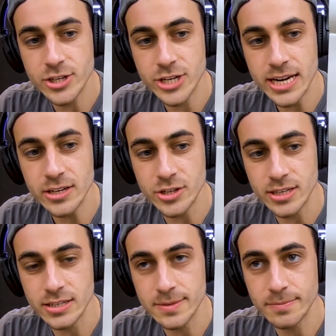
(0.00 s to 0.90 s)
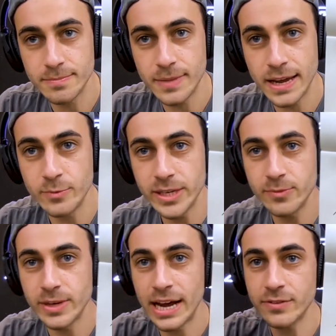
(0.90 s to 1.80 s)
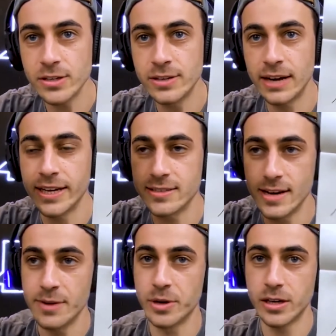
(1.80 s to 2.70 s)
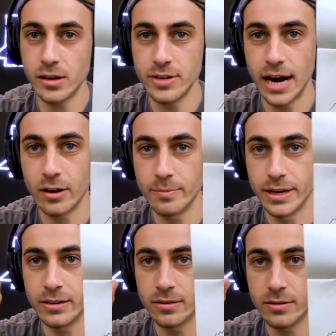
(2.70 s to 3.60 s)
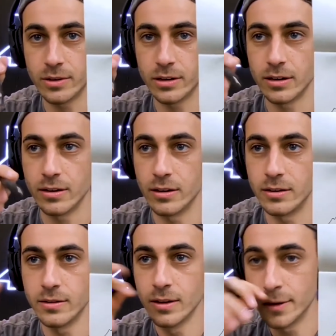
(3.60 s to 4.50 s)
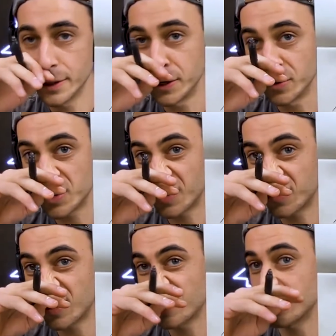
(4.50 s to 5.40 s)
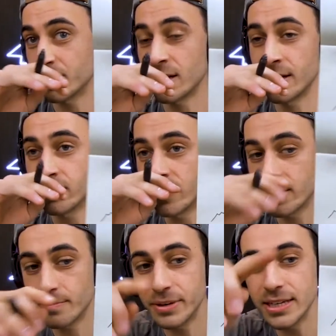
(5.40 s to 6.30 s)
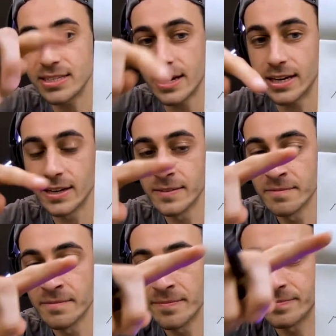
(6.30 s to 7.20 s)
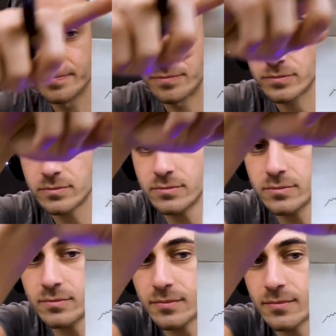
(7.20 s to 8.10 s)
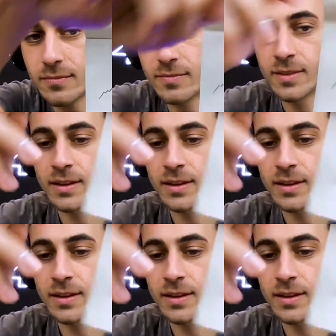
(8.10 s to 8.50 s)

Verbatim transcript: changes, and we we have to go down. Like today, we're gonna go down a bit. We're gonna you know no, shift around dude, some clients. It's but different it's like, though. And let